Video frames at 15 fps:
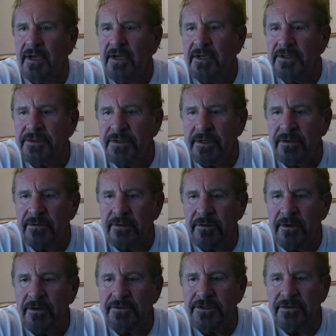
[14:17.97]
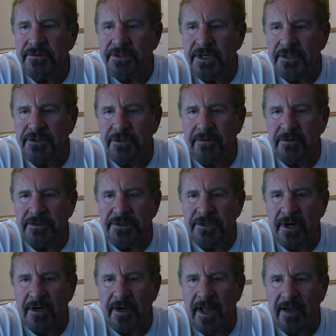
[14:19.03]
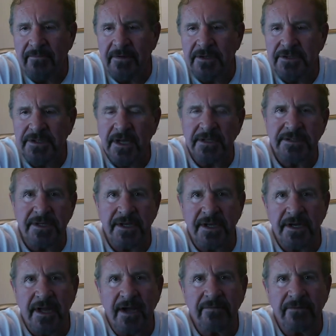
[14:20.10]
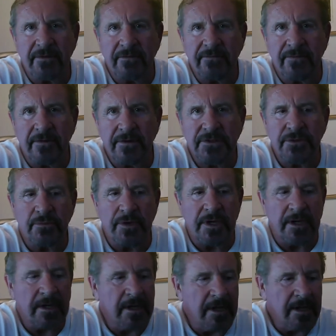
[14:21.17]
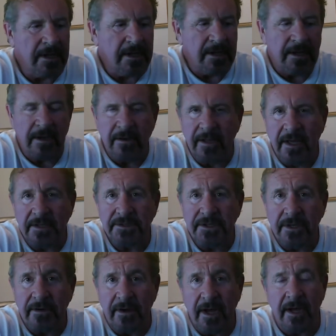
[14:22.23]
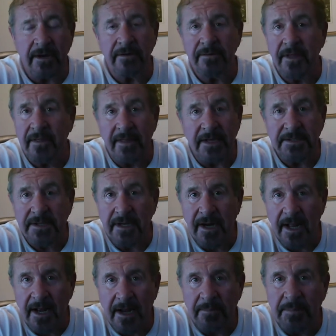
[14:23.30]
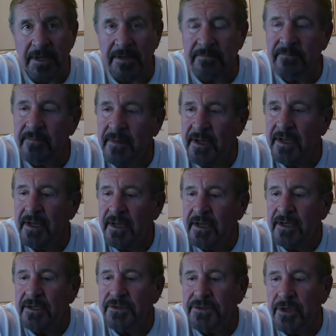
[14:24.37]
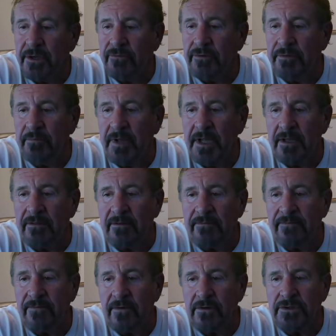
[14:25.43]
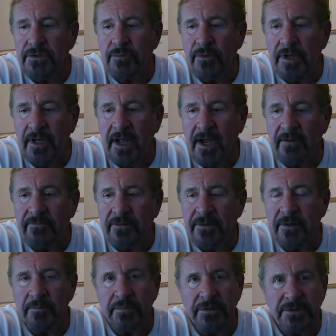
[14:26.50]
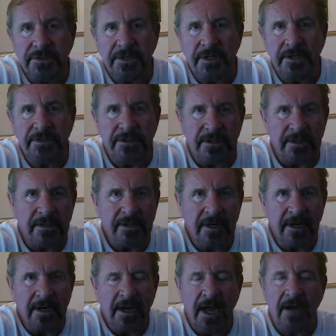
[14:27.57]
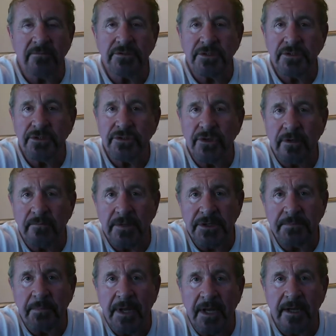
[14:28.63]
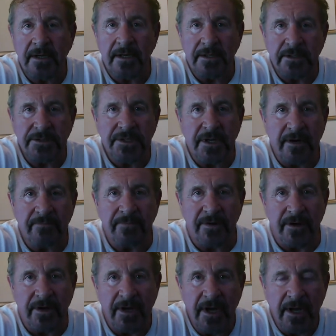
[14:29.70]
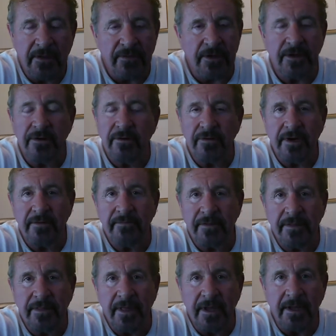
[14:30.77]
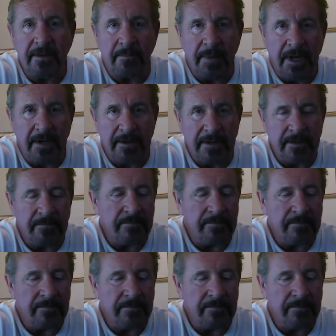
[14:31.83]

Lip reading: So the literature says you can start having sex again after the first week. Okay, so I don't think that's going to happen. So with me, the first week after the procedure, I was in so much pain and discomfort that you don't even think about it.